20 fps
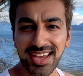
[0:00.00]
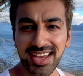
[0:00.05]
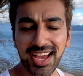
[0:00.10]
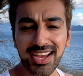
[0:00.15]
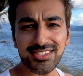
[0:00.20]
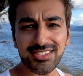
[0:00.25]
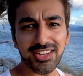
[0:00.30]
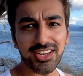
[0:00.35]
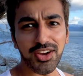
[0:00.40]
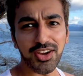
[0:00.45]

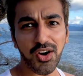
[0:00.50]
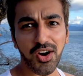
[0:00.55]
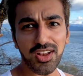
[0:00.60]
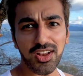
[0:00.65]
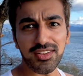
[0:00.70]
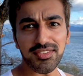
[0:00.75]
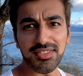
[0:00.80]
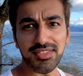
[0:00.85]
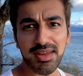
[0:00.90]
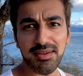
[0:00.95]
Actually,
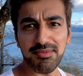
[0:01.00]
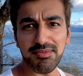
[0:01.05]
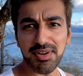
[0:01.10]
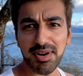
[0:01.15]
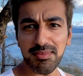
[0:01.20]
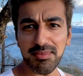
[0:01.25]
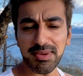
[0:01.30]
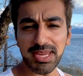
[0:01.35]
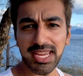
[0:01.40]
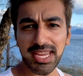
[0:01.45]
all of them
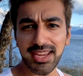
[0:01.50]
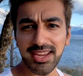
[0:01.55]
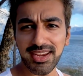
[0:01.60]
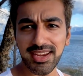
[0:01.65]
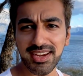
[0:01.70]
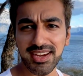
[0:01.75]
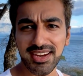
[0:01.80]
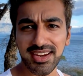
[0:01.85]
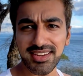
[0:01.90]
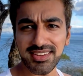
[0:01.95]
from
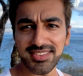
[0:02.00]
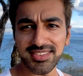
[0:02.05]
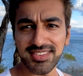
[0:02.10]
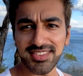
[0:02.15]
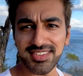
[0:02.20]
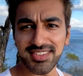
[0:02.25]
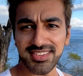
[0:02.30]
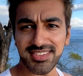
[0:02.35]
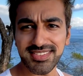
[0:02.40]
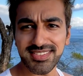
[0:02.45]
here.
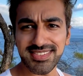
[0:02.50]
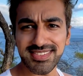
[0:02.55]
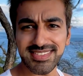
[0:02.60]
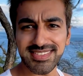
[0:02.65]
It's just